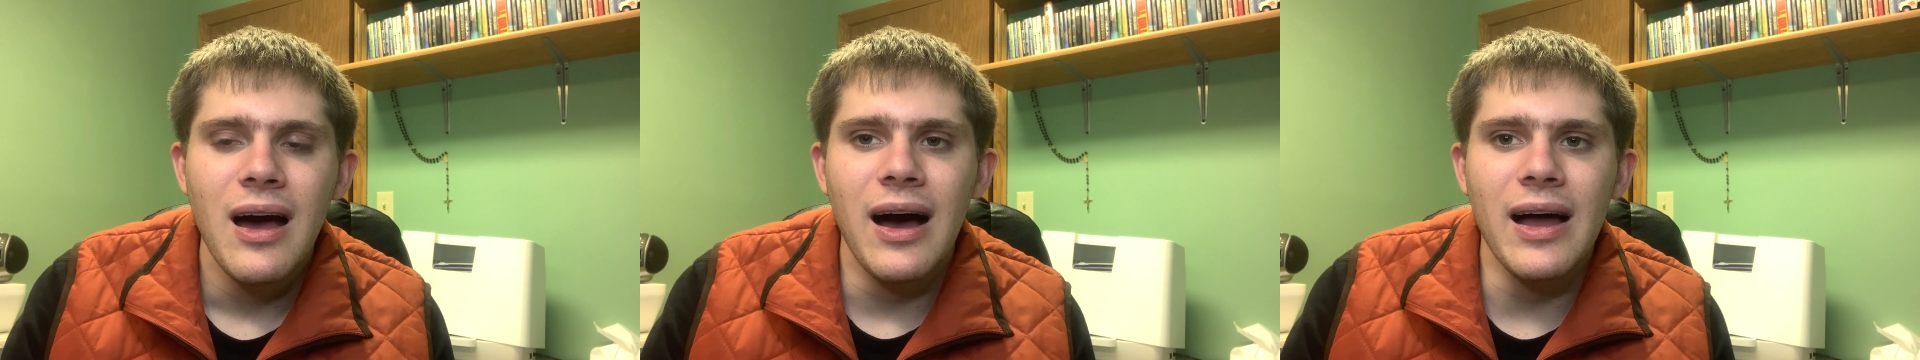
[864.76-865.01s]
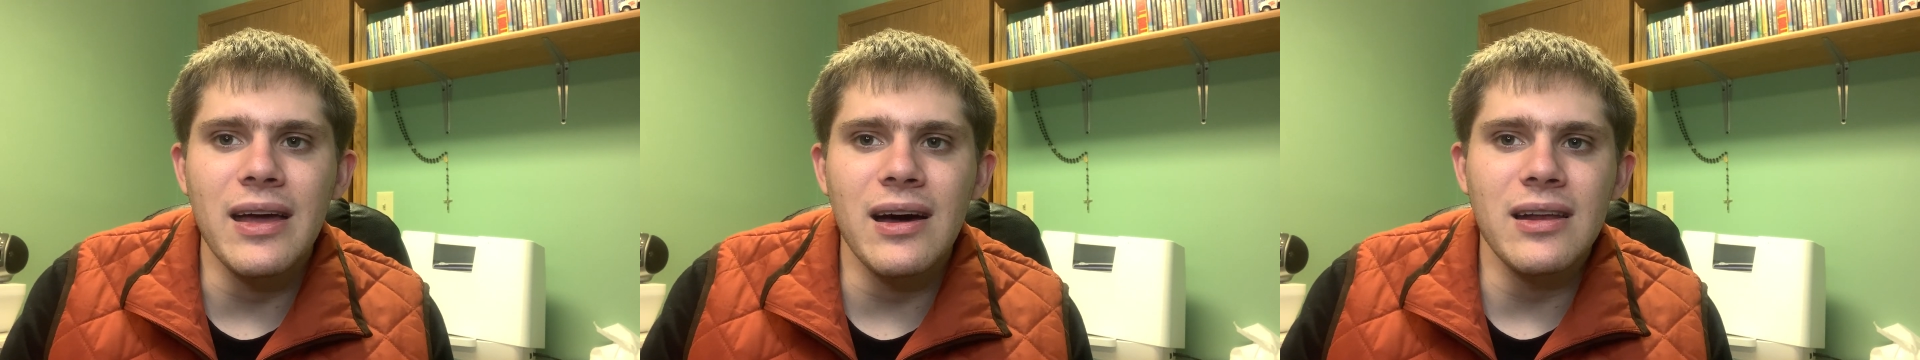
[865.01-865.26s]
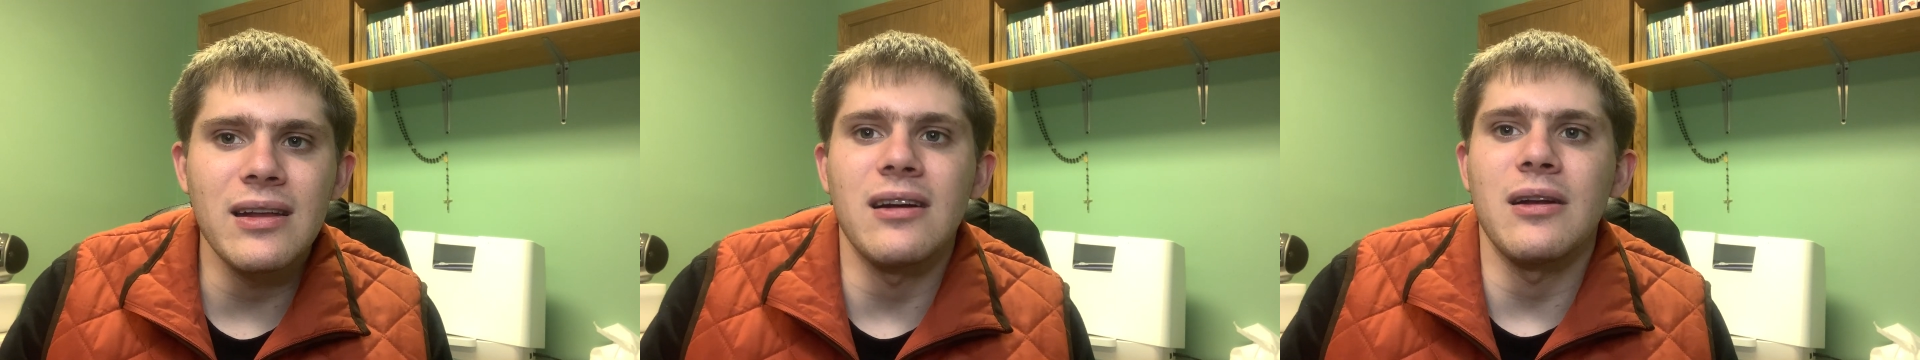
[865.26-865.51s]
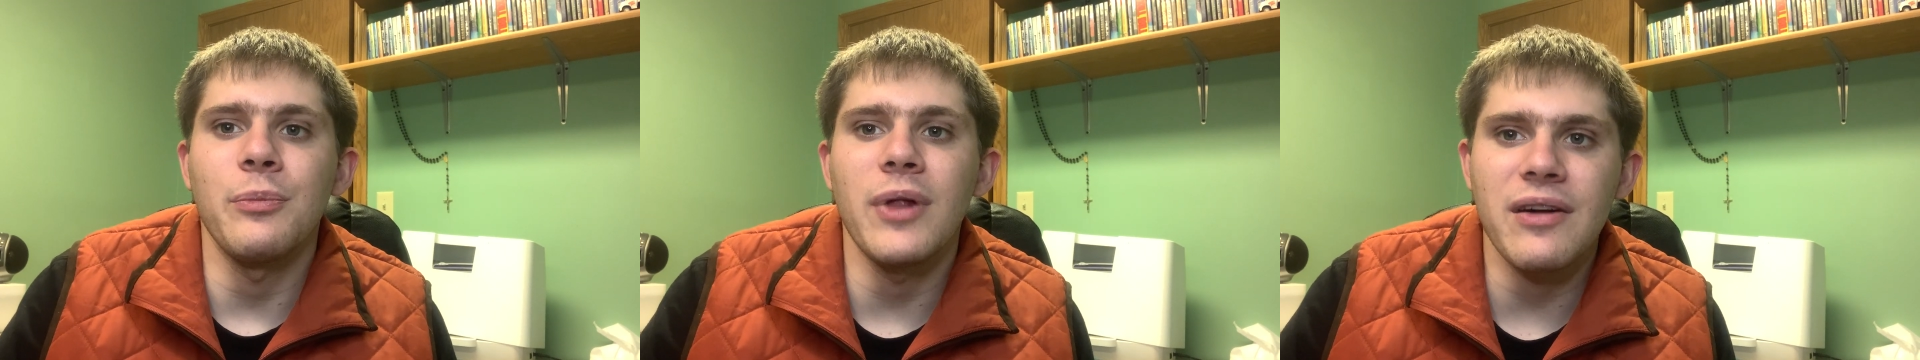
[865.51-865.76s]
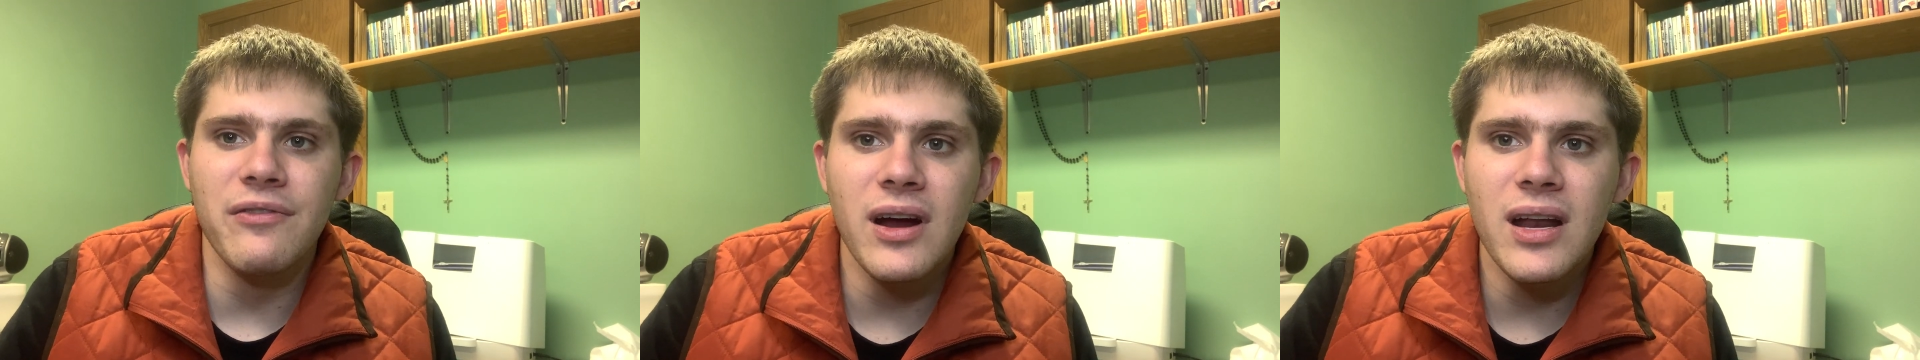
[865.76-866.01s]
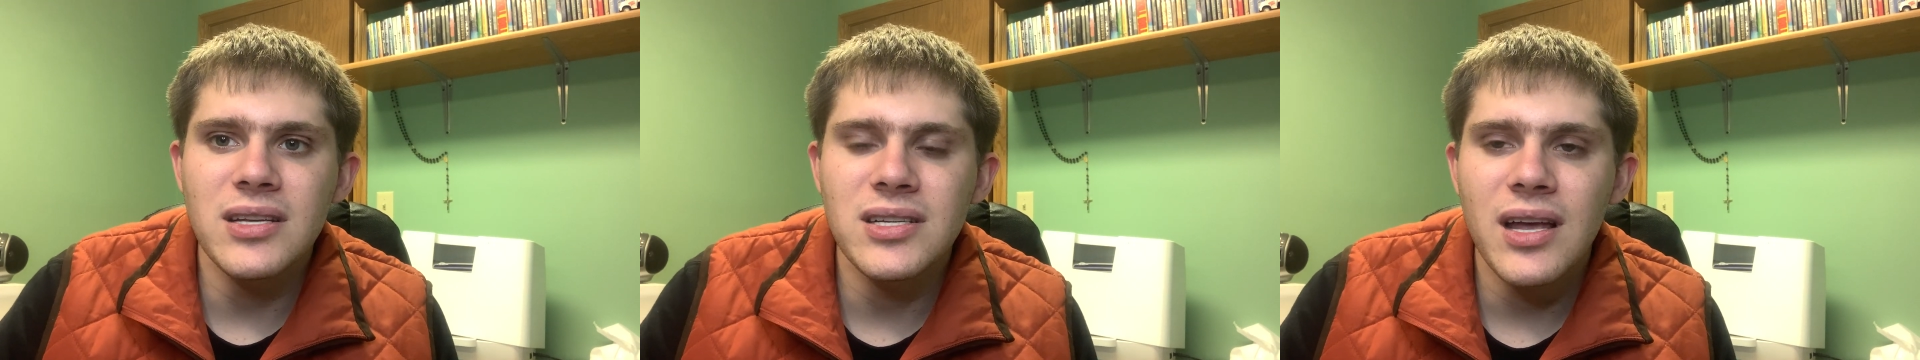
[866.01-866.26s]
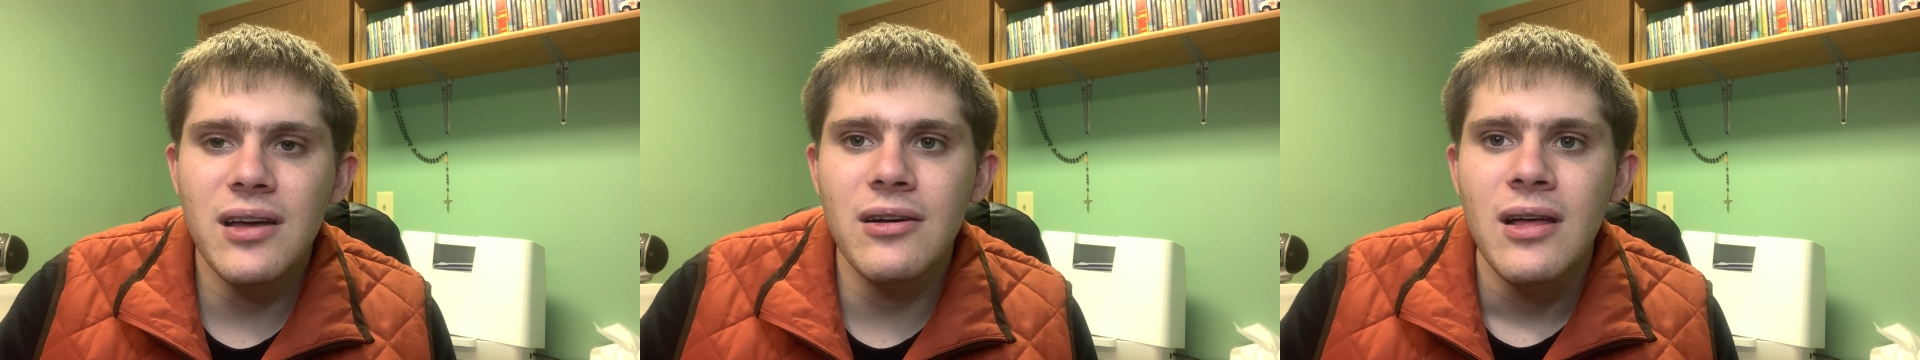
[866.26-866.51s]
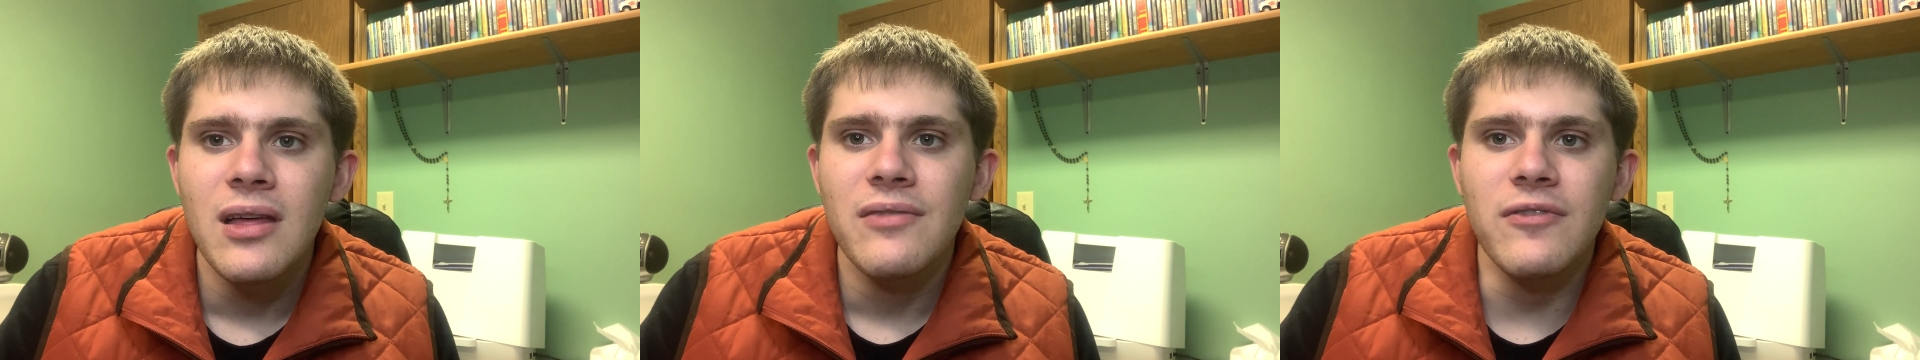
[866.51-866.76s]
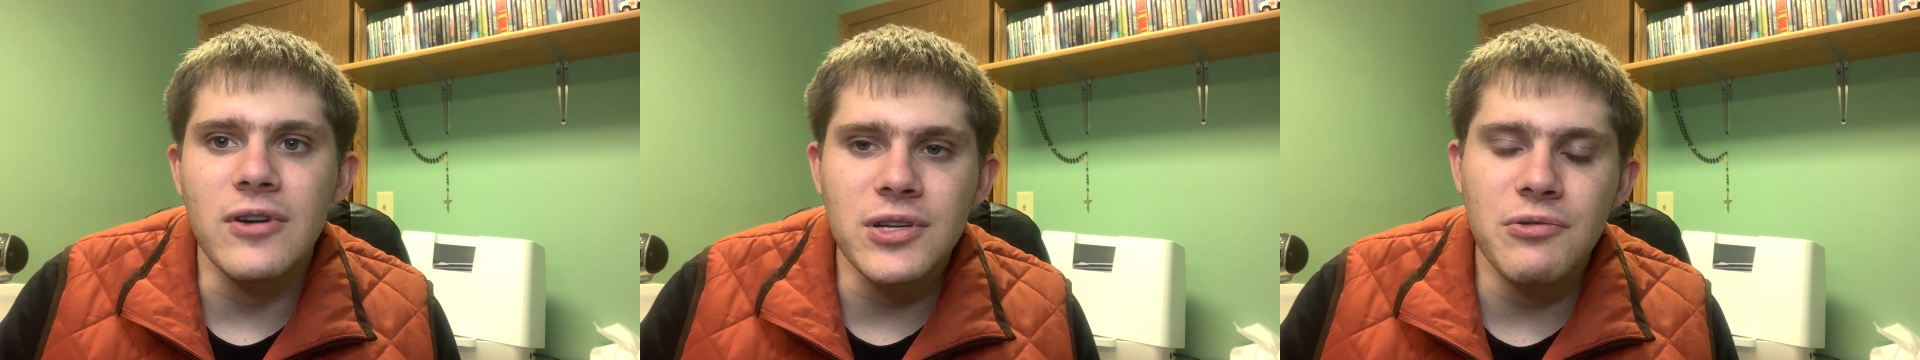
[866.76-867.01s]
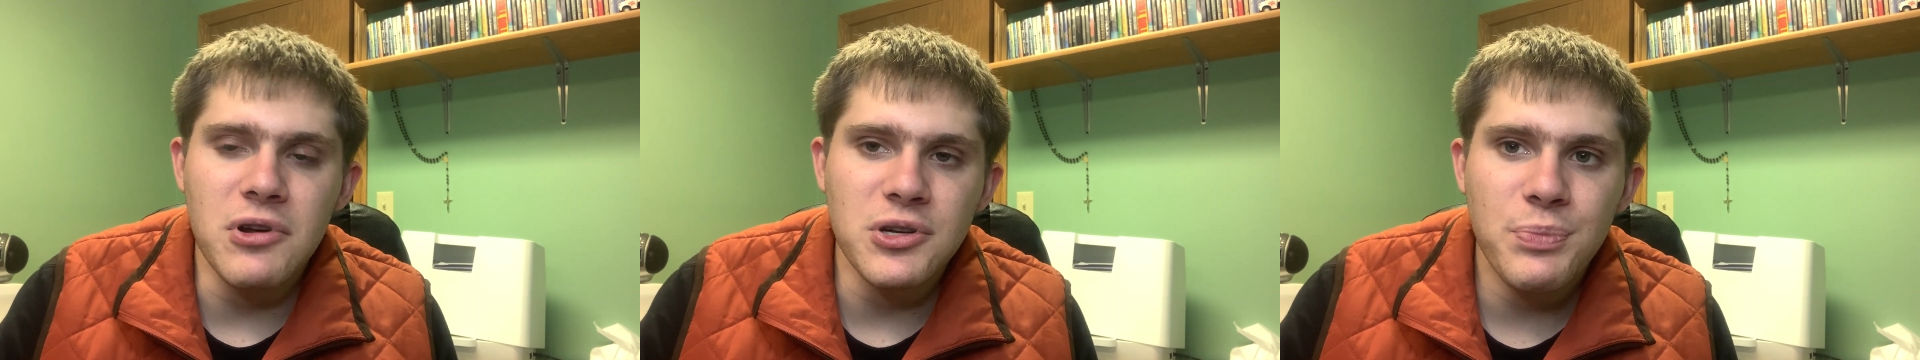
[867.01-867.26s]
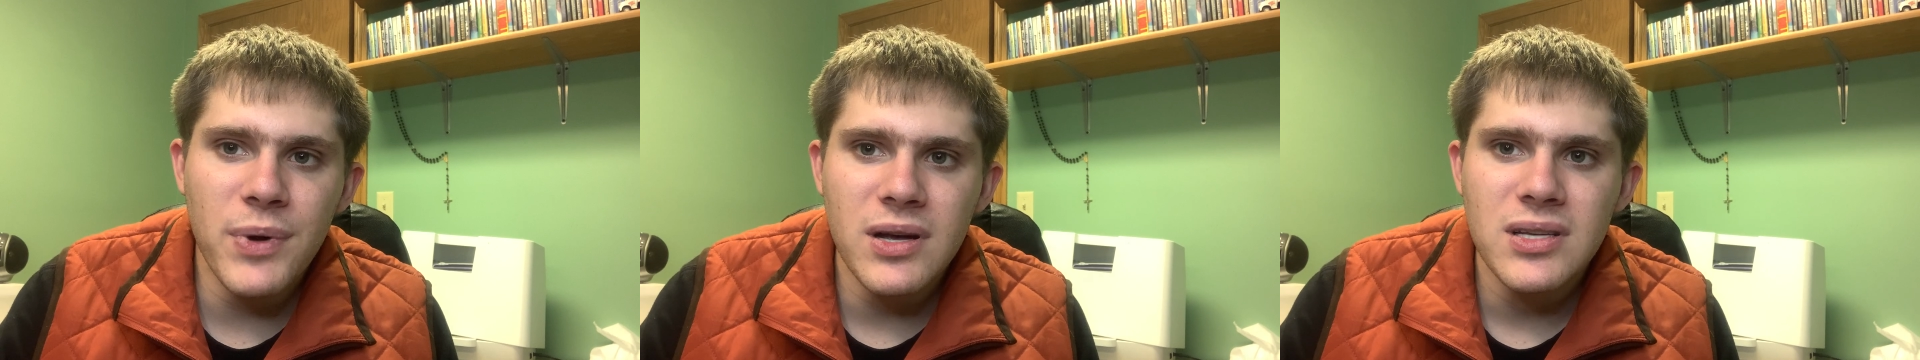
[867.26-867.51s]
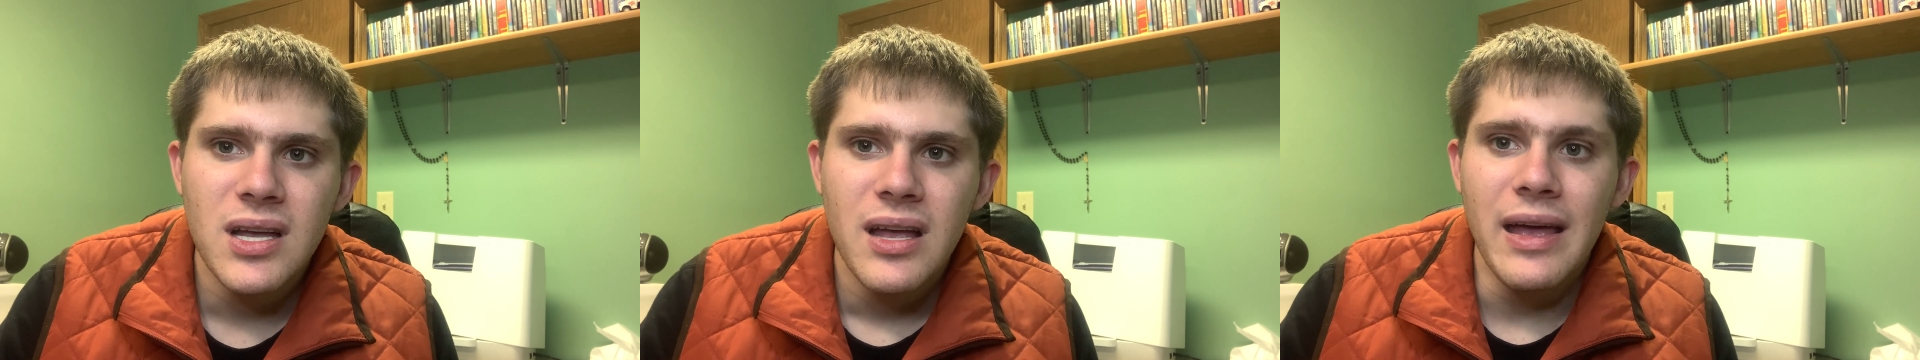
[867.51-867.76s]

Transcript: I got it on a Black Friday sale for $200,